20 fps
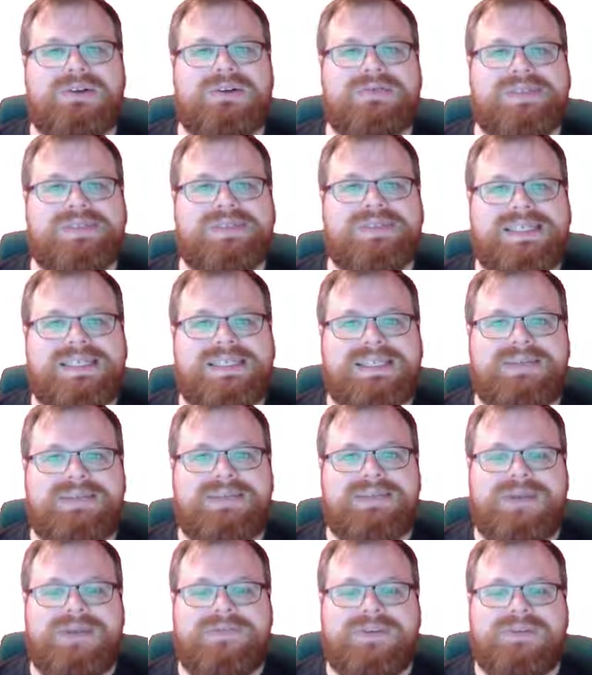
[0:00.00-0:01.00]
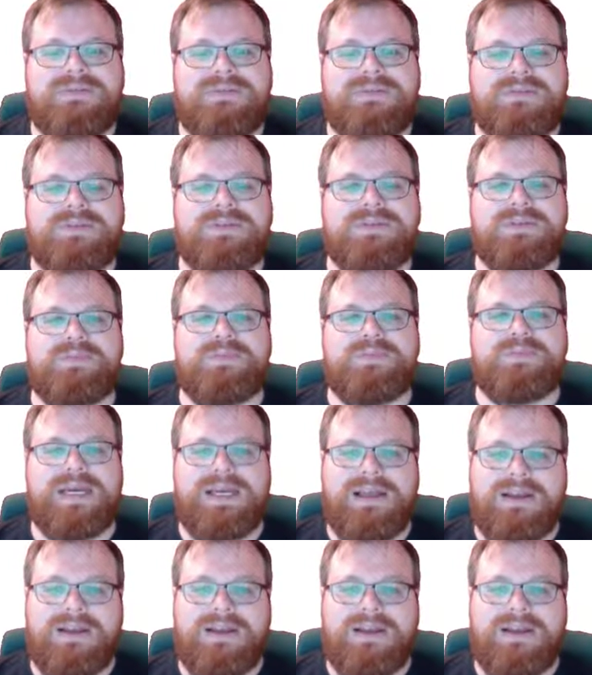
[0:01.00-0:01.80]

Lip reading: of sets that we have to compute by a